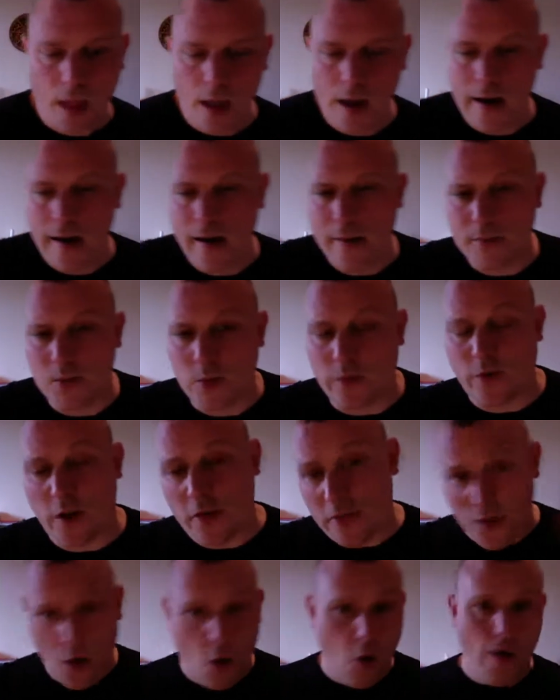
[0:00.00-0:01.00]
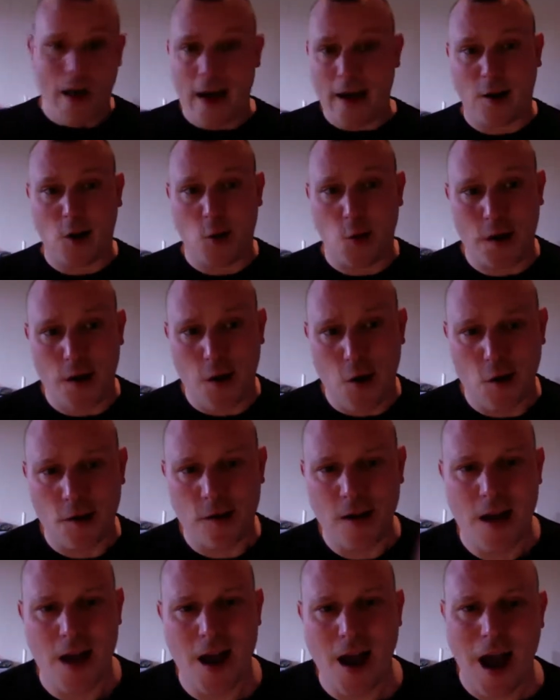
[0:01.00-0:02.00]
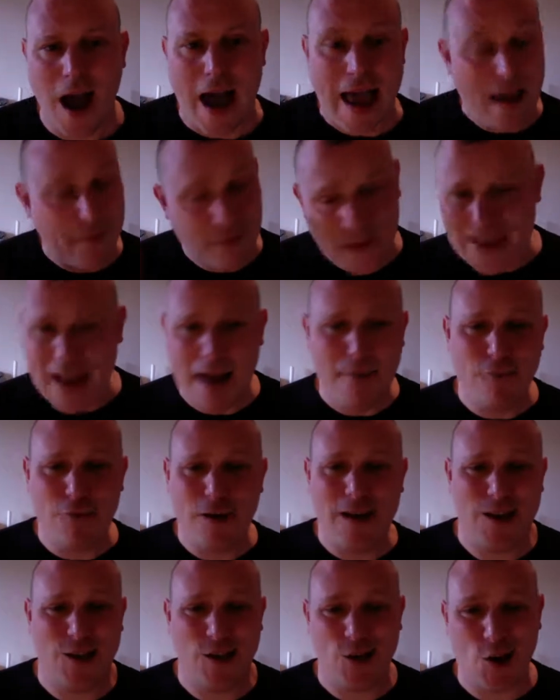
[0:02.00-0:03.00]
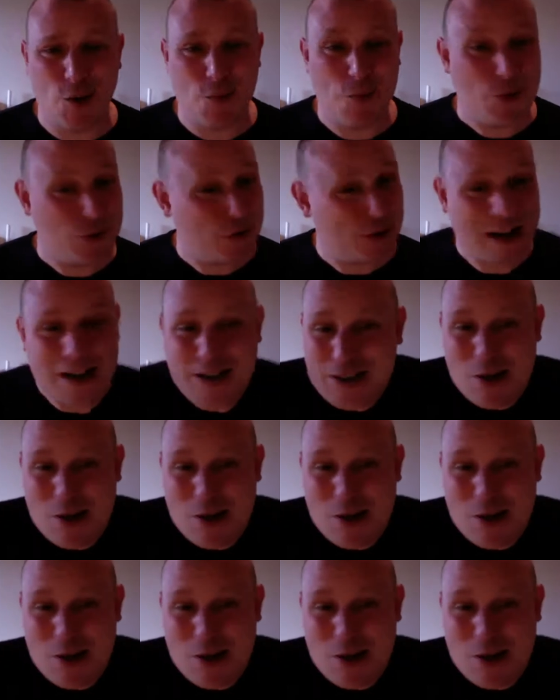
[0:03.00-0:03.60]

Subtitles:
So I've got all that going on. I have a temporary job which I